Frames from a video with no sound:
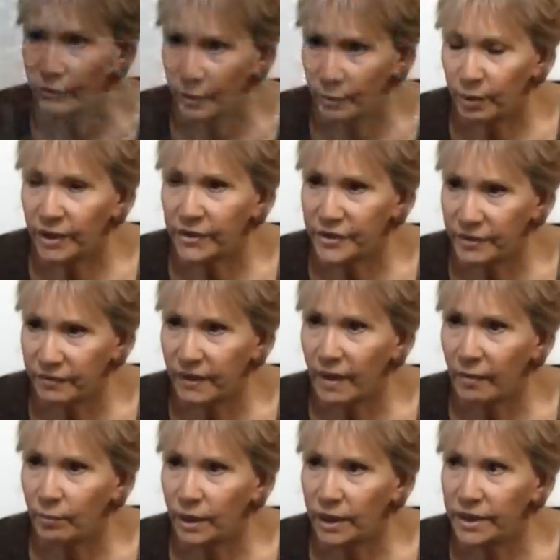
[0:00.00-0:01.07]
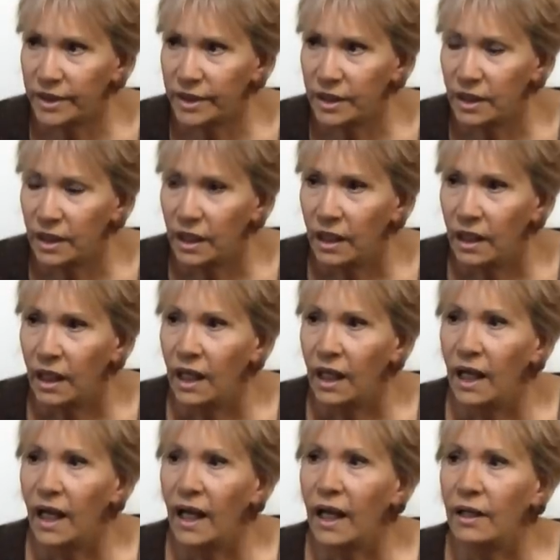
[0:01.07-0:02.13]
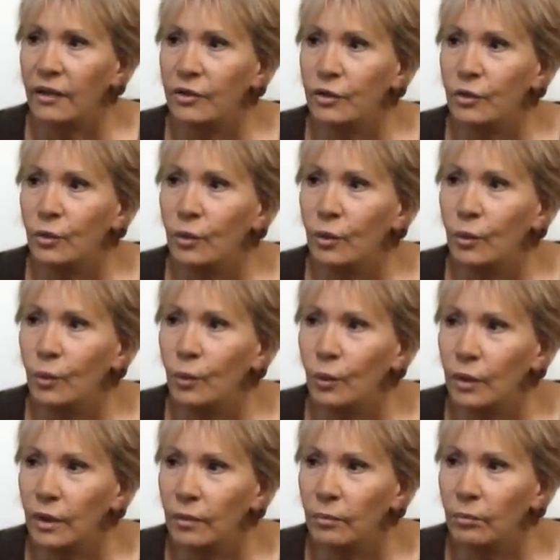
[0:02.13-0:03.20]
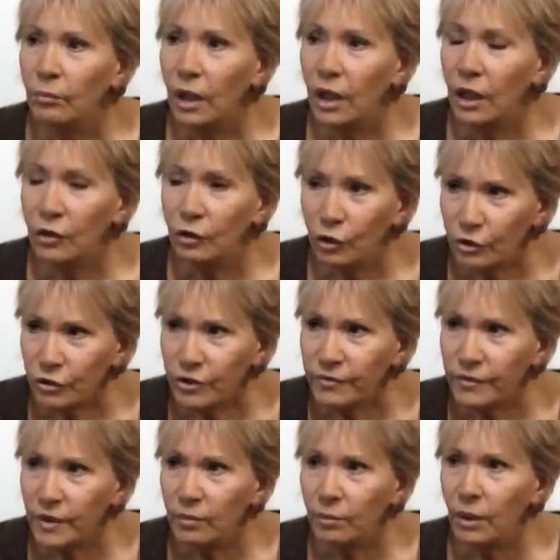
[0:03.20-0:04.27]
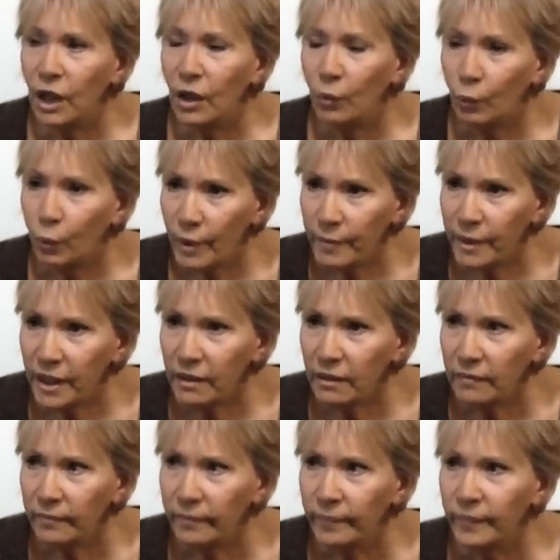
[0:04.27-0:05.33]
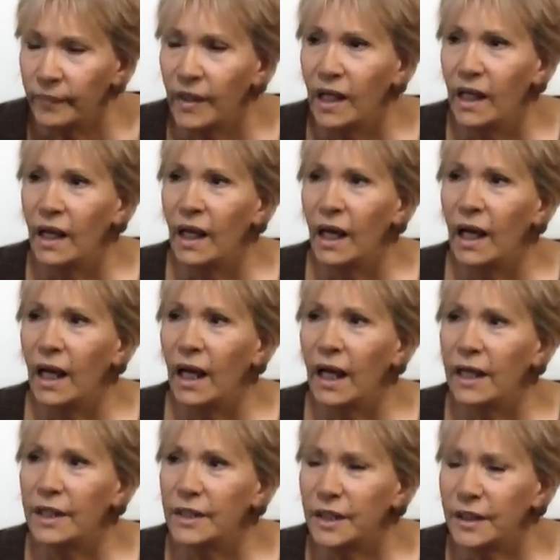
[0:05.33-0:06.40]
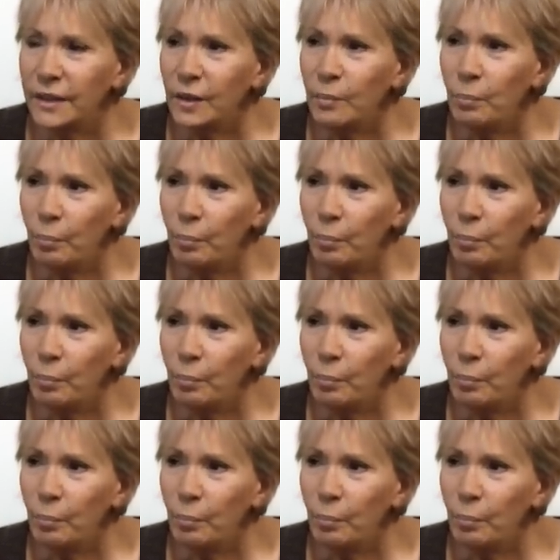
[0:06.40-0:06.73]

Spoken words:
compulsive gamblers, and a lot of them are women And at the